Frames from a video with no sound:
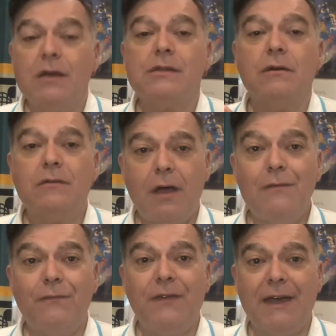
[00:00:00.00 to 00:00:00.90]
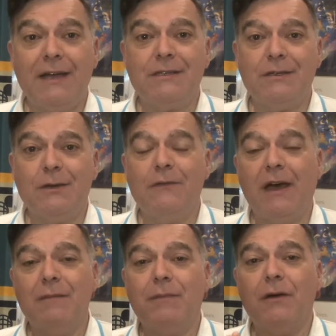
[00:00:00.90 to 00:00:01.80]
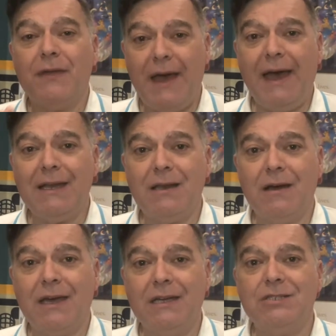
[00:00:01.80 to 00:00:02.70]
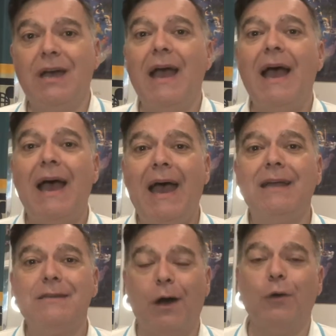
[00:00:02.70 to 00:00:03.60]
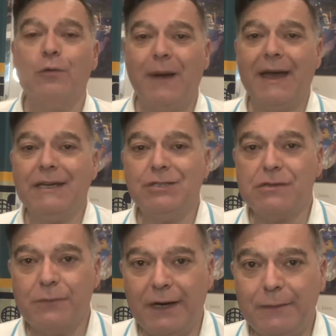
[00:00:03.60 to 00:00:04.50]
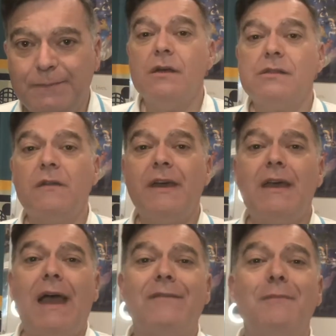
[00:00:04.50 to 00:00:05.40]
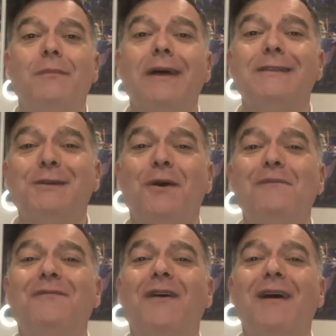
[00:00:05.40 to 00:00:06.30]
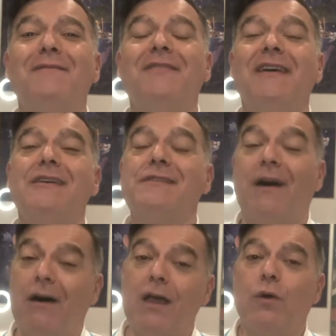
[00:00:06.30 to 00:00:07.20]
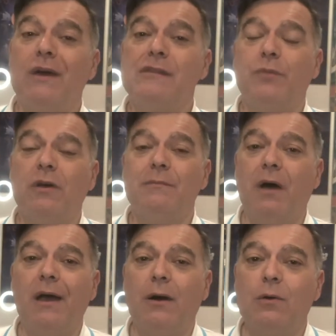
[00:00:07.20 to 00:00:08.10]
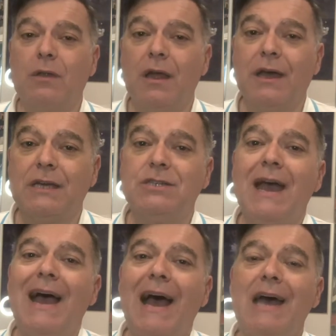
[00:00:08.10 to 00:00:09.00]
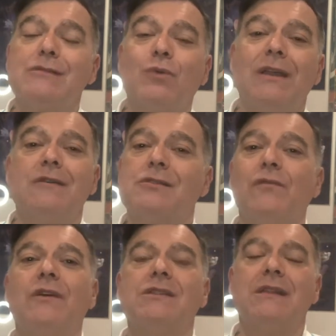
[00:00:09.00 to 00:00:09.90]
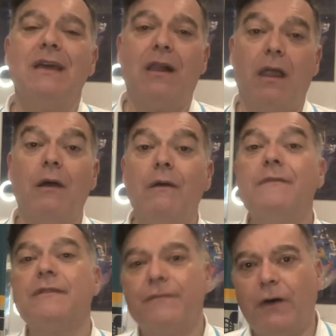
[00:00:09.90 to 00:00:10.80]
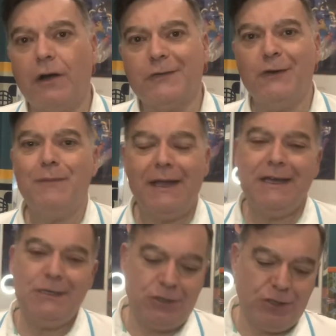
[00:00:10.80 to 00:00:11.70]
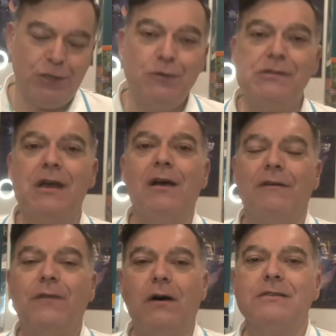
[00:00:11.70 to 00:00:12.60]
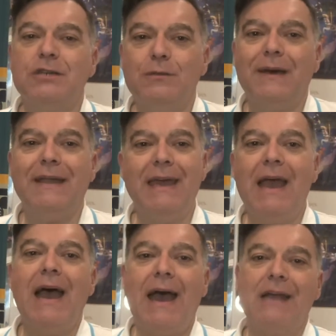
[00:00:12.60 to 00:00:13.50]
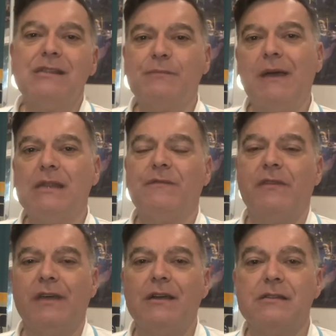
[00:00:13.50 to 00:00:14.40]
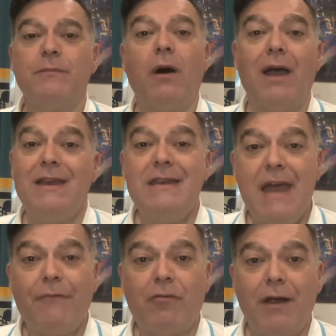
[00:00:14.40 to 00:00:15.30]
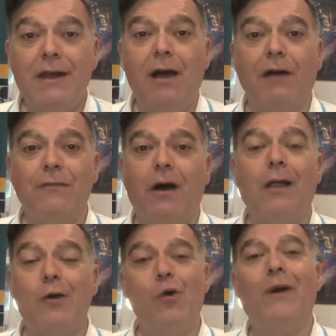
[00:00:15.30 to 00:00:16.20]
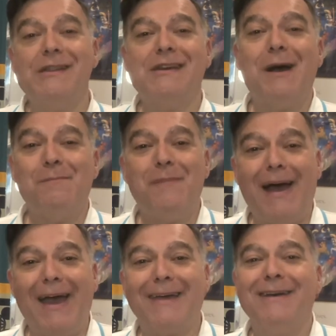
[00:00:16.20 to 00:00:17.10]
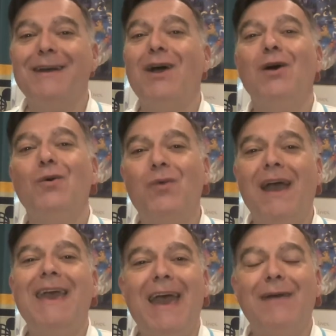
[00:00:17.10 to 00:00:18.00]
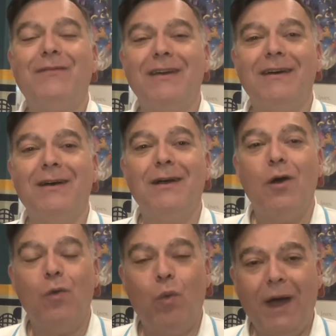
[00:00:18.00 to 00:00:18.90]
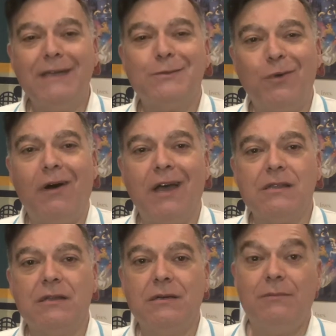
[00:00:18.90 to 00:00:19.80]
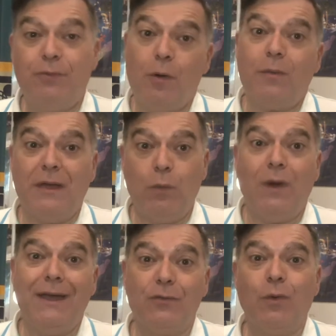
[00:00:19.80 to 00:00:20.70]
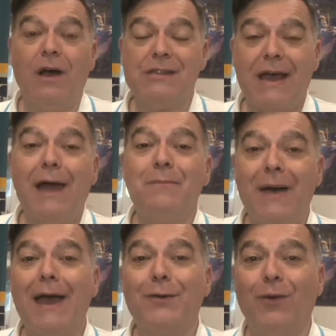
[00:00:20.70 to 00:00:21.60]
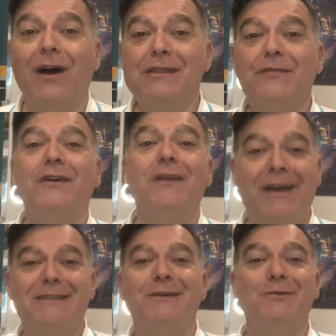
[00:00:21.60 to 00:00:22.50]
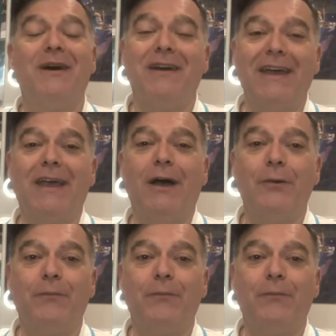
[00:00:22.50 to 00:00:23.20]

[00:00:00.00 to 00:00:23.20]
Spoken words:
So don't forget to do that in both hand luggage and hold baggage as well. So there you have it, my top 5 things that I always put in my hold luggage, as well as obviously clothes, far too many, shoes, far too many, and space for things to buy, never enough. I'll always come back way heavier, weight-wise, probably weight-wise and bag-wise, than I do when I go.